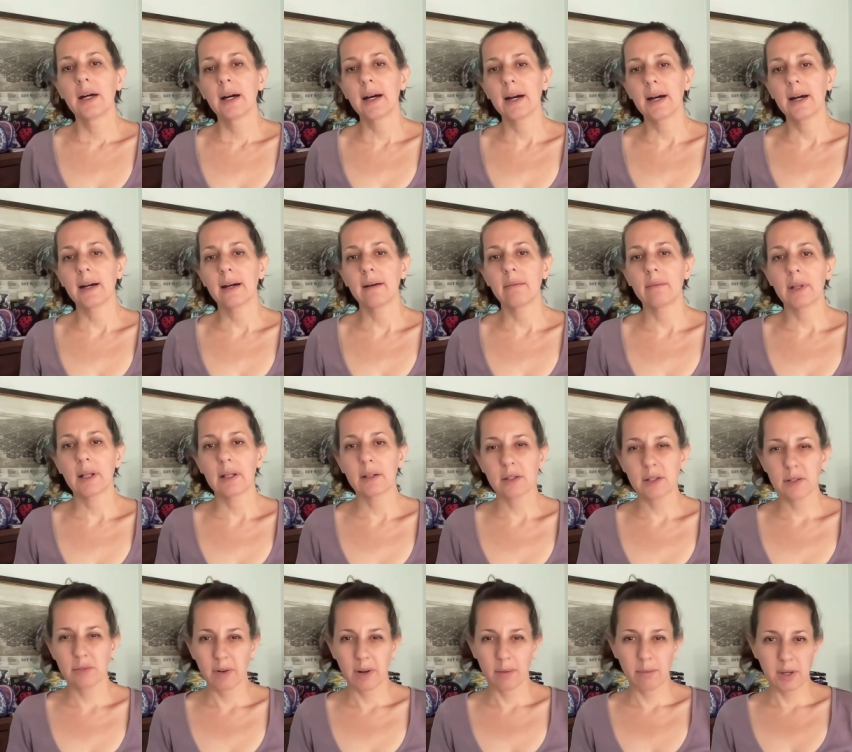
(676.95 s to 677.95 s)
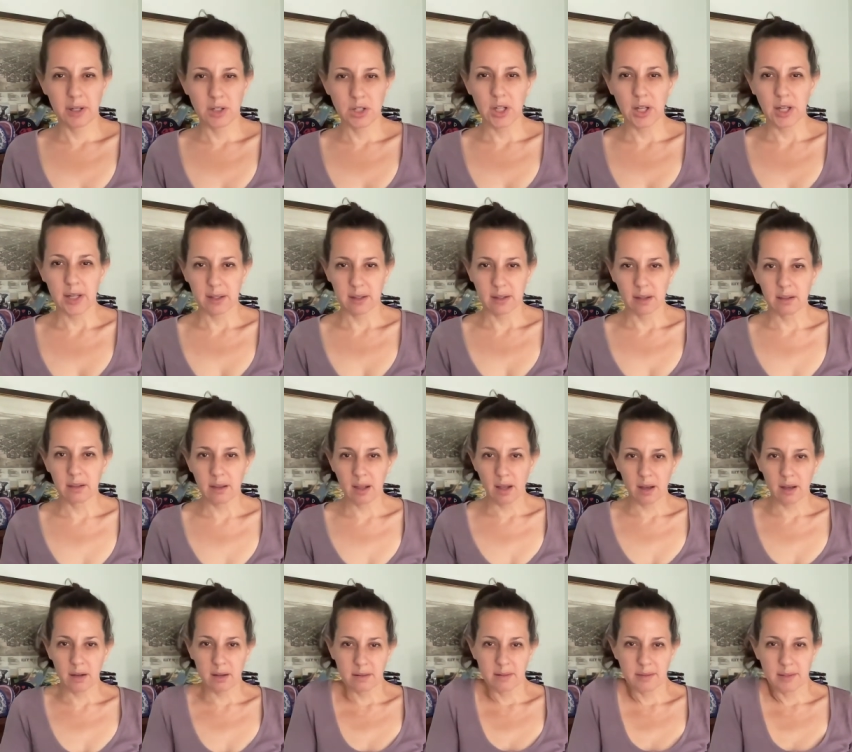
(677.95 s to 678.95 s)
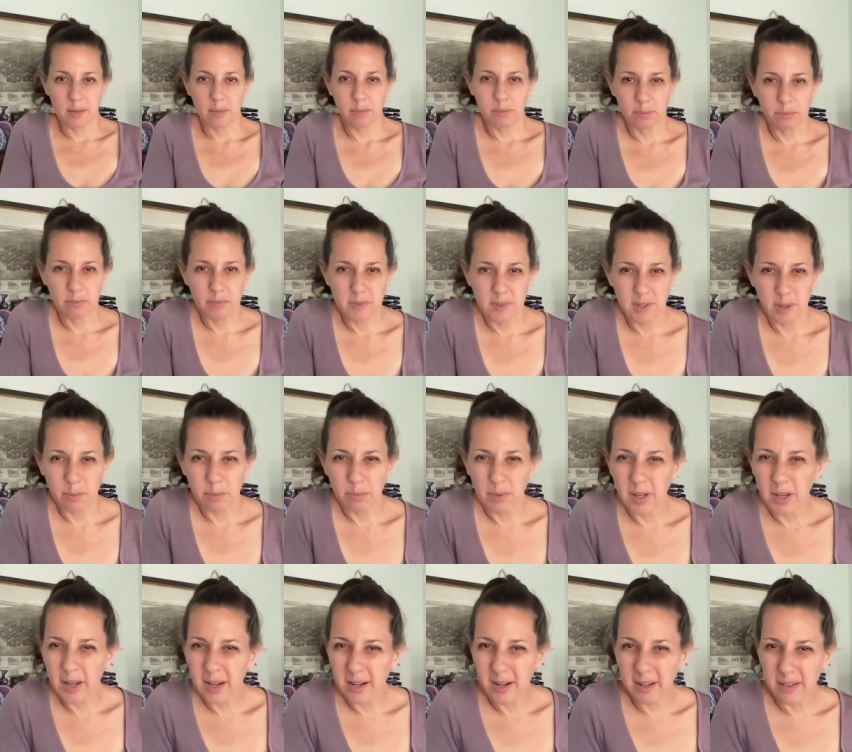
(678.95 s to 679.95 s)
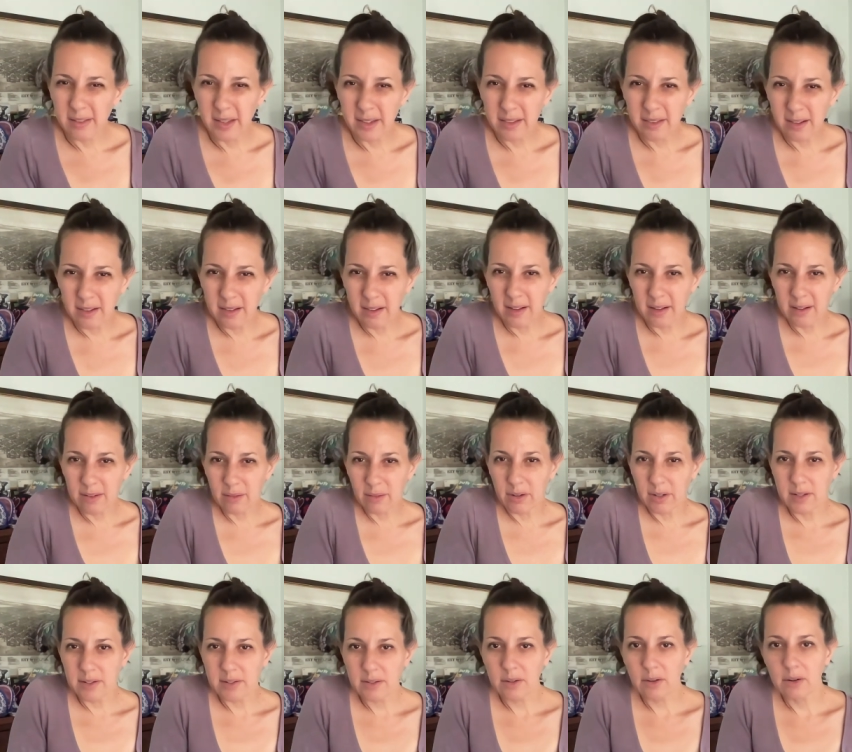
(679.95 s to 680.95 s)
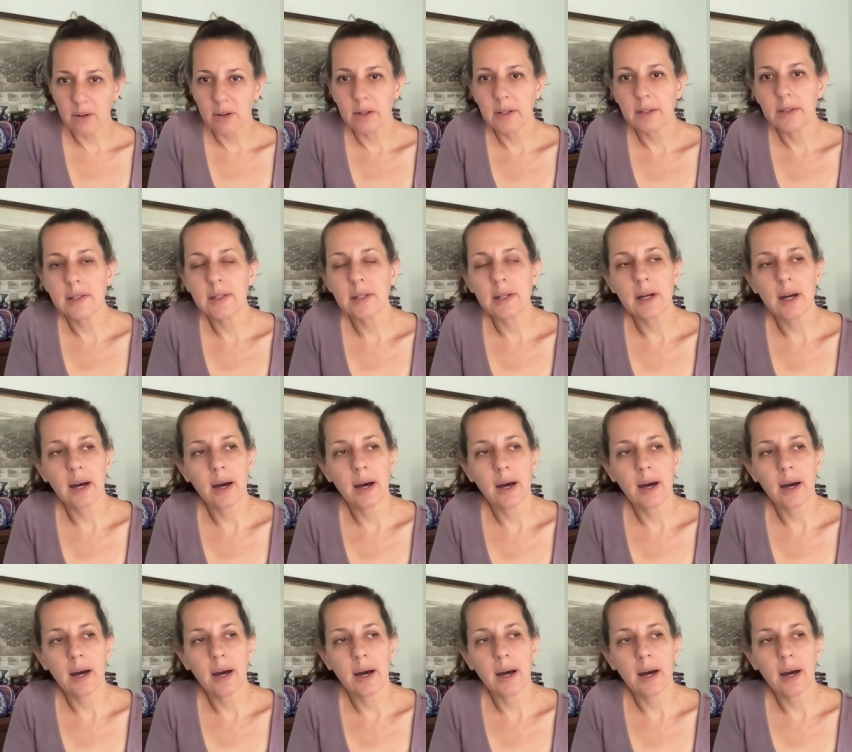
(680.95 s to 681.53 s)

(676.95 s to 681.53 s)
Um, that looks very much like a lug zip zip line, I think the lug one is called.